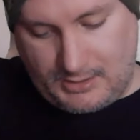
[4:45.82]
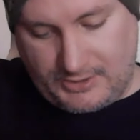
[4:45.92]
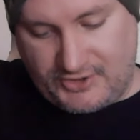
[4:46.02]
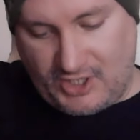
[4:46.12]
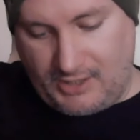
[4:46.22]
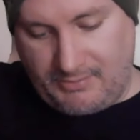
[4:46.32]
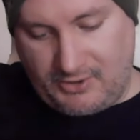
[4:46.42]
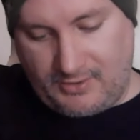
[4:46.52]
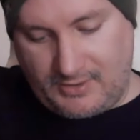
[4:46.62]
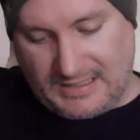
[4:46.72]

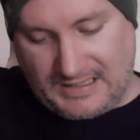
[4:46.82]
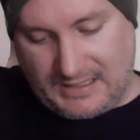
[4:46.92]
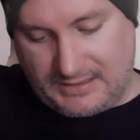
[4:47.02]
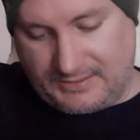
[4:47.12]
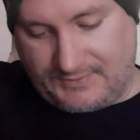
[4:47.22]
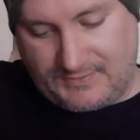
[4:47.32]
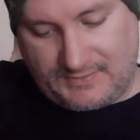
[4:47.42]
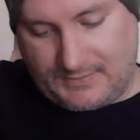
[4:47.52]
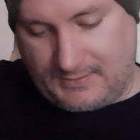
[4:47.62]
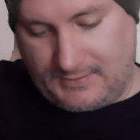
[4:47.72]
chamber
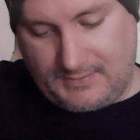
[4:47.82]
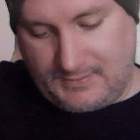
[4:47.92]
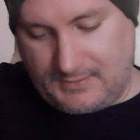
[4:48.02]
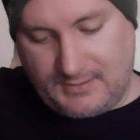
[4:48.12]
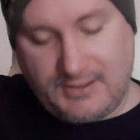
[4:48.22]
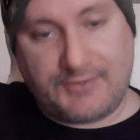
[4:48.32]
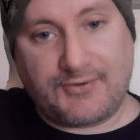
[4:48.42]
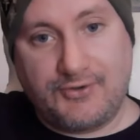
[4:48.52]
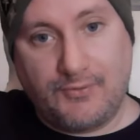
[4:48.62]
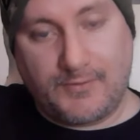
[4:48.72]
just
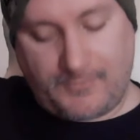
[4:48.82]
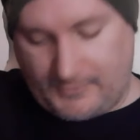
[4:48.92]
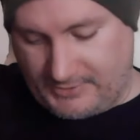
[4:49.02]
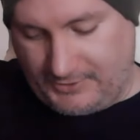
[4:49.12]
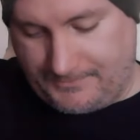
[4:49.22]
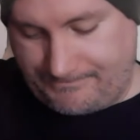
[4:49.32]
doesn't do it for me.